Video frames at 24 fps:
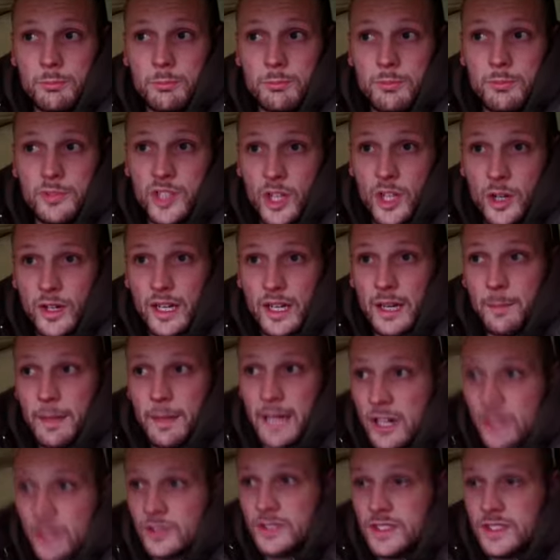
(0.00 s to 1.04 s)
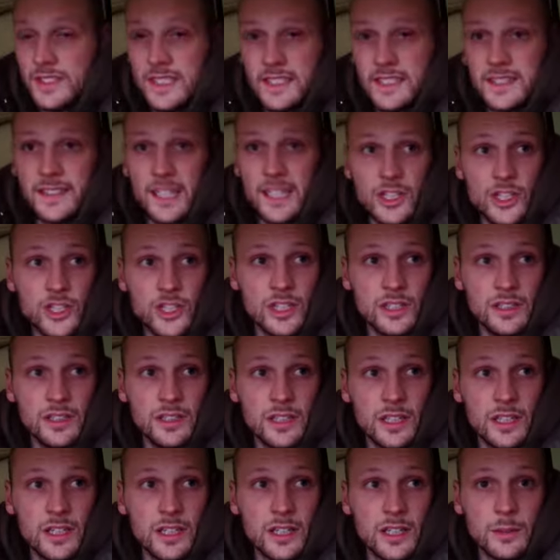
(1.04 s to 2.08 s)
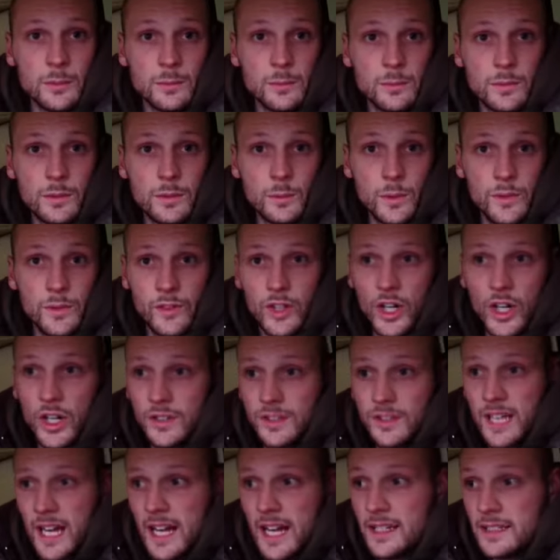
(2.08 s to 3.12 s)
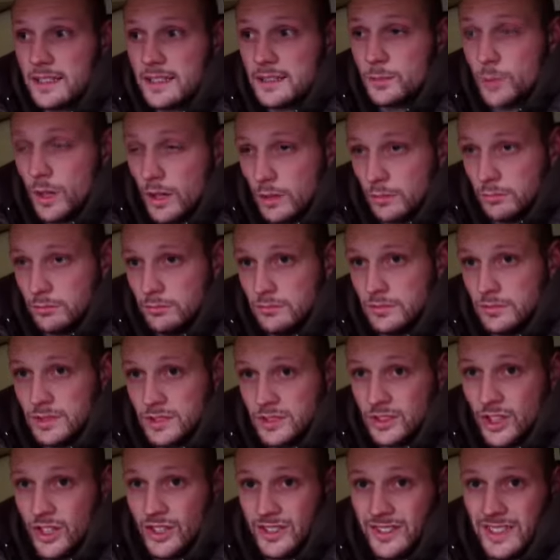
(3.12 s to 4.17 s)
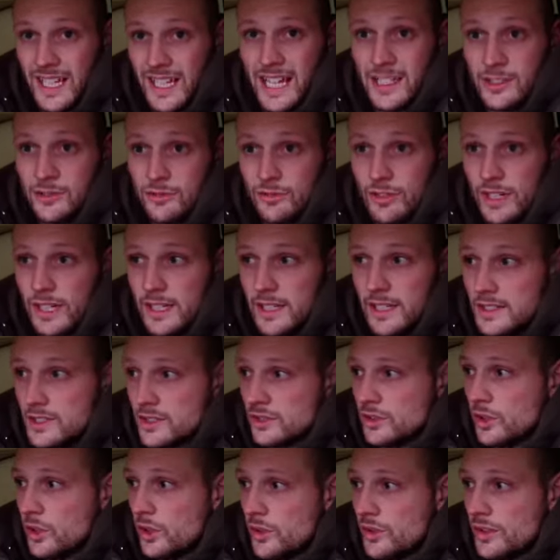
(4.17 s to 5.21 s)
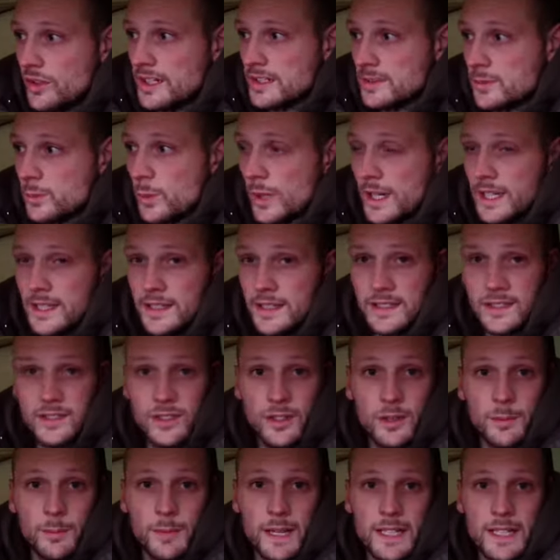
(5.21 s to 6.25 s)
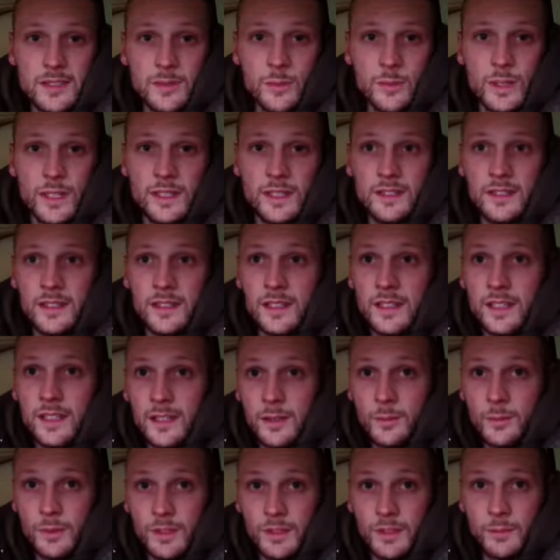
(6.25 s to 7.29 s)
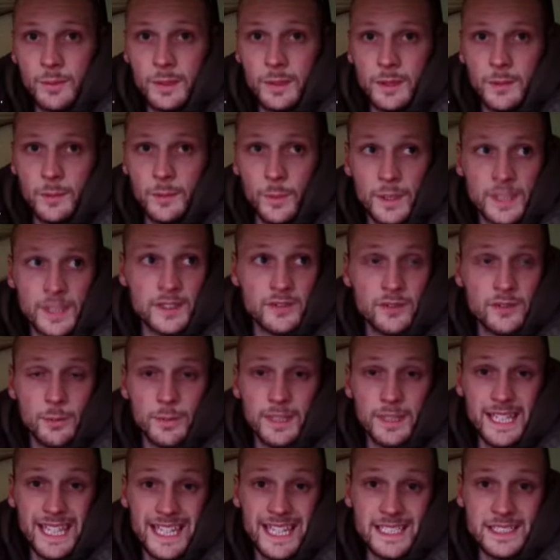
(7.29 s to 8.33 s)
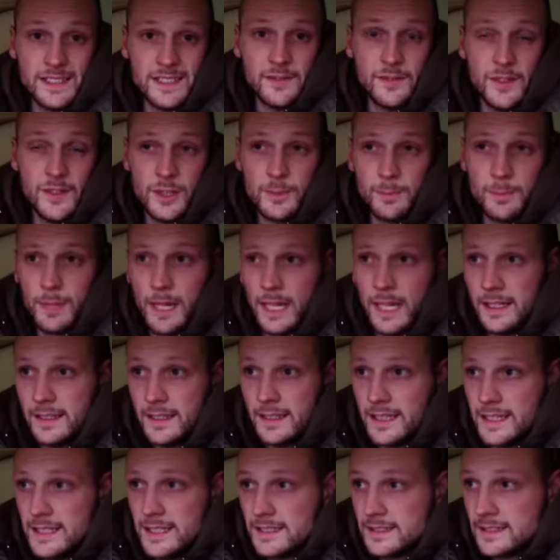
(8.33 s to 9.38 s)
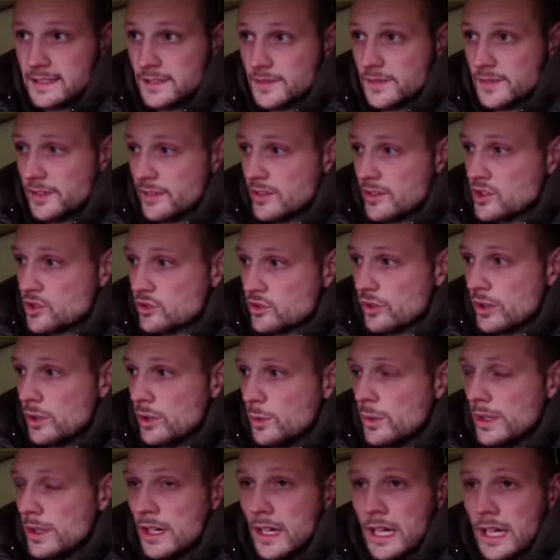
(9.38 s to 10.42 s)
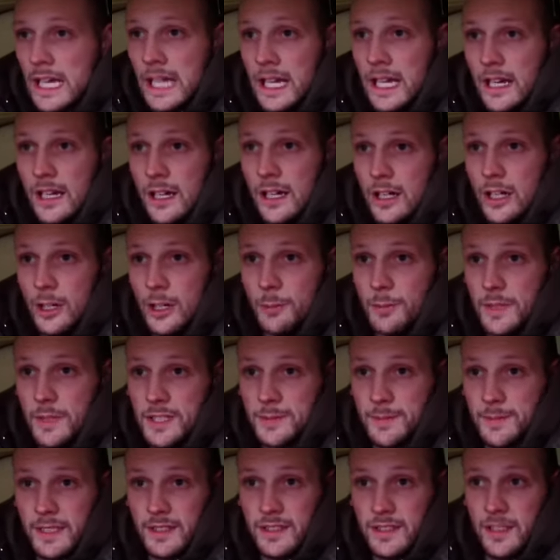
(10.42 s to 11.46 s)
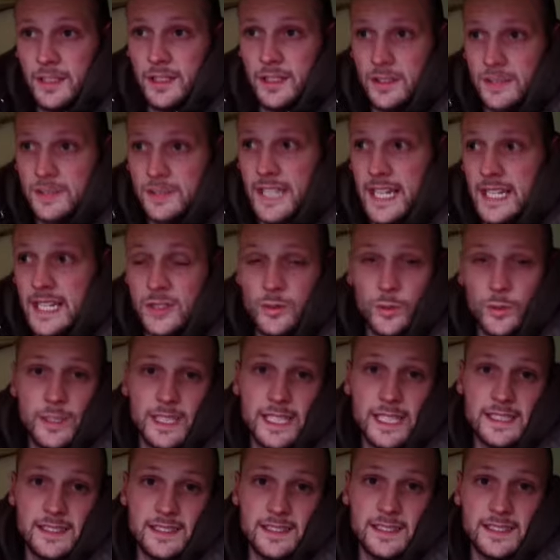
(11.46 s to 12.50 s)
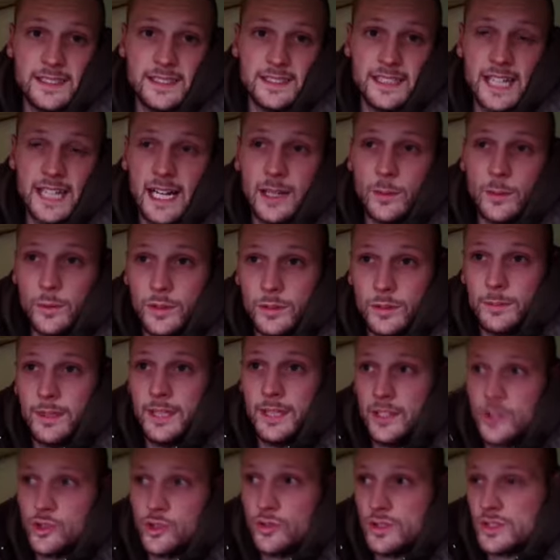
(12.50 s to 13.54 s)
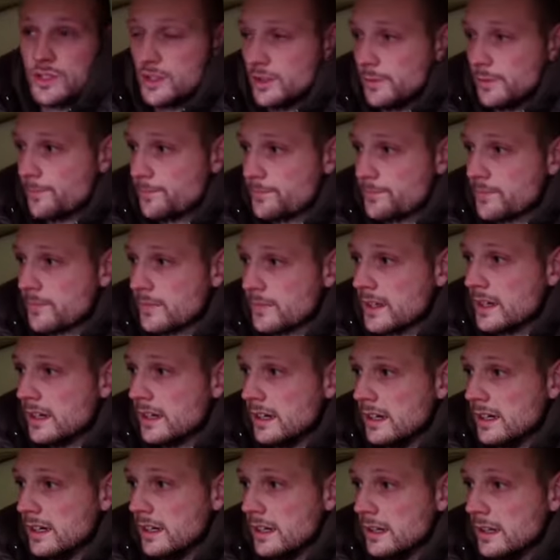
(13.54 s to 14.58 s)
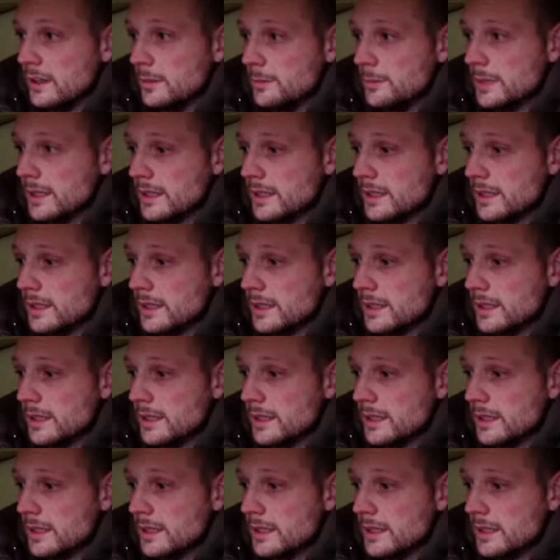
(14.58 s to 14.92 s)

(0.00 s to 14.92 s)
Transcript: so yeah, back onto this session. Um, we've got a nice, well, it's not a nice really. It's a northeast wind. It's not the best wind. When the wind's from the east, the fish bite least. It's very true. Um, it's meant to turn to an easterly tonight with a bit of drizzle. Um,